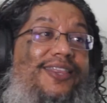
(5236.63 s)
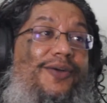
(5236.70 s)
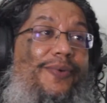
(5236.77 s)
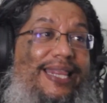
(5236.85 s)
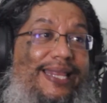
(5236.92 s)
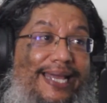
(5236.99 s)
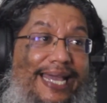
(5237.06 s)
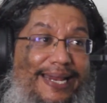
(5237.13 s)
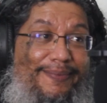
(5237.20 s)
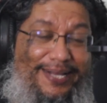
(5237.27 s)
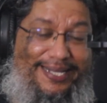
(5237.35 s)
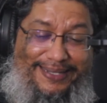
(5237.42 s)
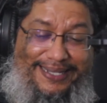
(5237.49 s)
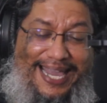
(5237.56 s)
in a
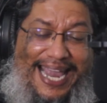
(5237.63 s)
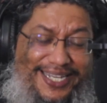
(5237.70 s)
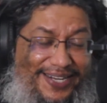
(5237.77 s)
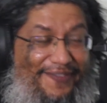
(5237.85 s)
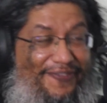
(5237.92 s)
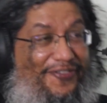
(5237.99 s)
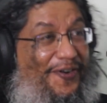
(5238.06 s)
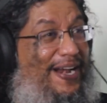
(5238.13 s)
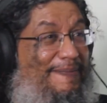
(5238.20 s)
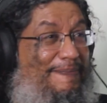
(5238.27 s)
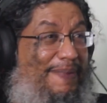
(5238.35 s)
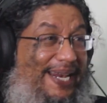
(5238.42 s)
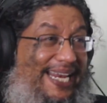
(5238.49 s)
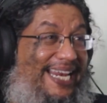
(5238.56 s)
station of 30
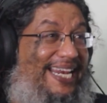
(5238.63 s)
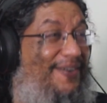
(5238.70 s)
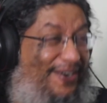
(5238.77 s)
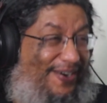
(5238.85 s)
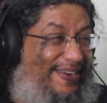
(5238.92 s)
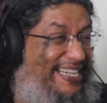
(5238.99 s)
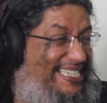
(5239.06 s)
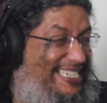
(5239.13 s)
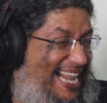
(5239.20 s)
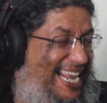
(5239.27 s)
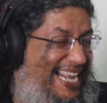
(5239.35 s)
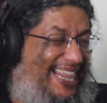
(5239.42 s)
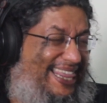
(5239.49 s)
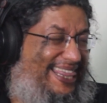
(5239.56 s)
million, you were
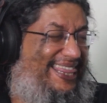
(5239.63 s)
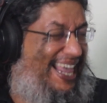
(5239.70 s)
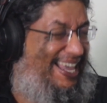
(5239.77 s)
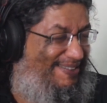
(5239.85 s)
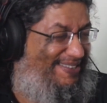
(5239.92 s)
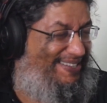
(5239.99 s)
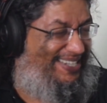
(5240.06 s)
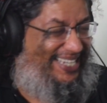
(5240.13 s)
saying thousands.